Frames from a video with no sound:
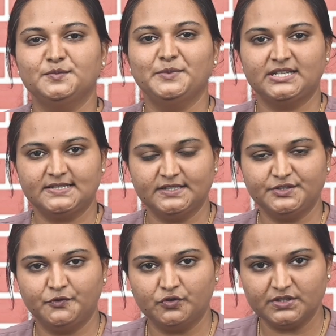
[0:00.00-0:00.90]
My research
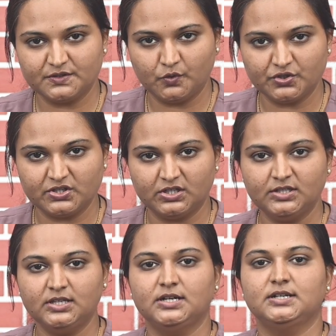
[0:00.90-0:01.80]
focus was
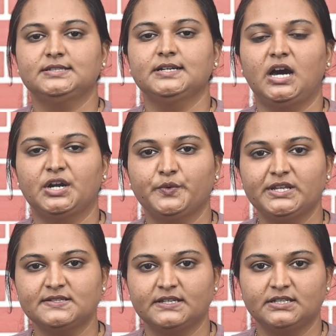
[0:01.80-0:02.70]
on the hardware
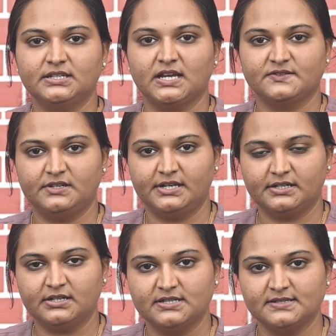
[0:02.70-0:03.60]
CNN
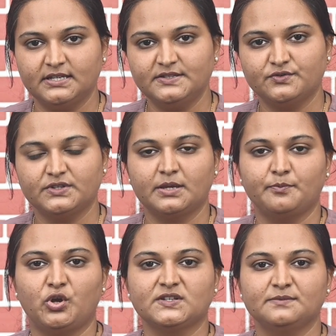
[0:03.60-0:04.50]
accelerator designs using
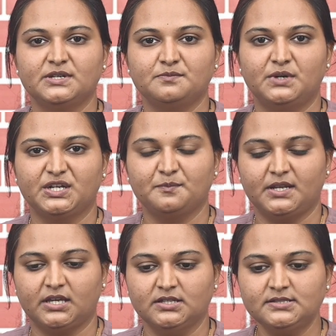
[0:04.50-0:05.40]
approximate
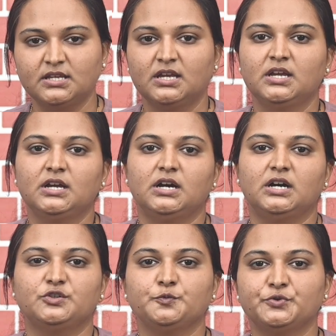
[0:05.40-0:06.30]
multipliers.
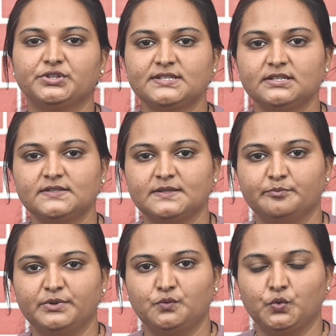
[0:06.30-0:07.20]
To put this in a
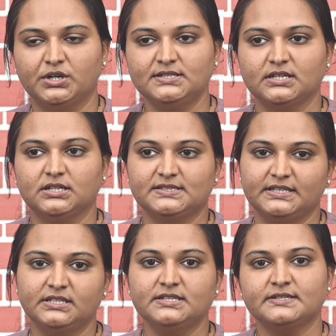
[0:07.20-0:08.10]
simple words,
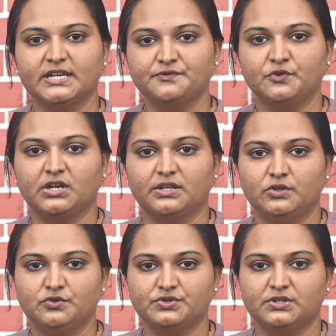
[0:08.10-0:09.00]
CNN stands for
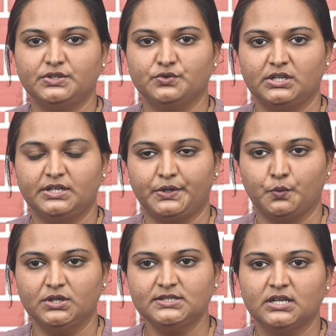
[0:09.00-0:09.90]
convolutional neural
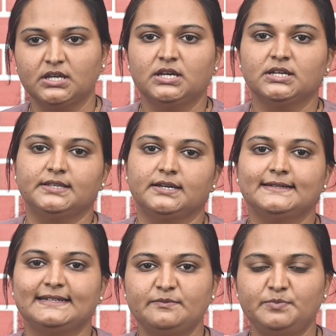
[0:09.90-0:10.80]
networks. They are the
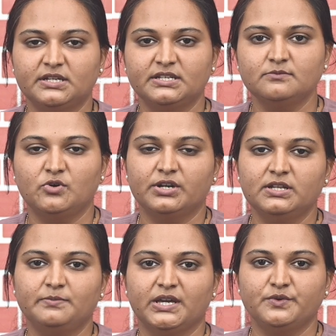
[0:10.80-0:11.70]
deep learning
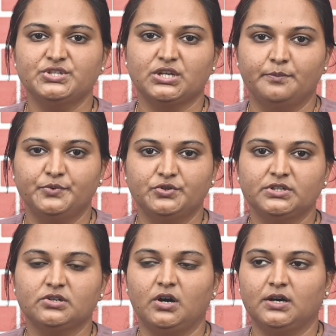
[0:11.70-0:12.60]
model by which
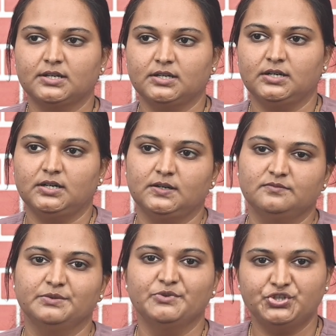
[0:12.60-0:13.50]
computer or
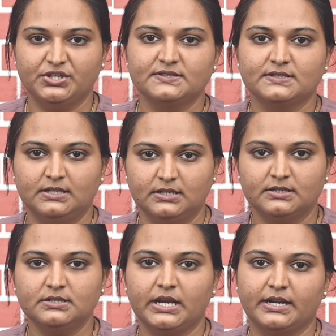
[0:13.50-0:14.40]
the machines
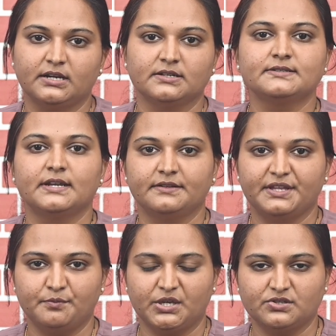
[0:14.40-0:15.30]
learn and understand the
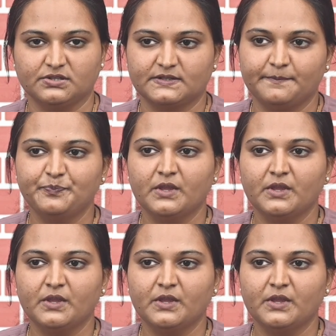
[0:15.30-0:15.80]
images.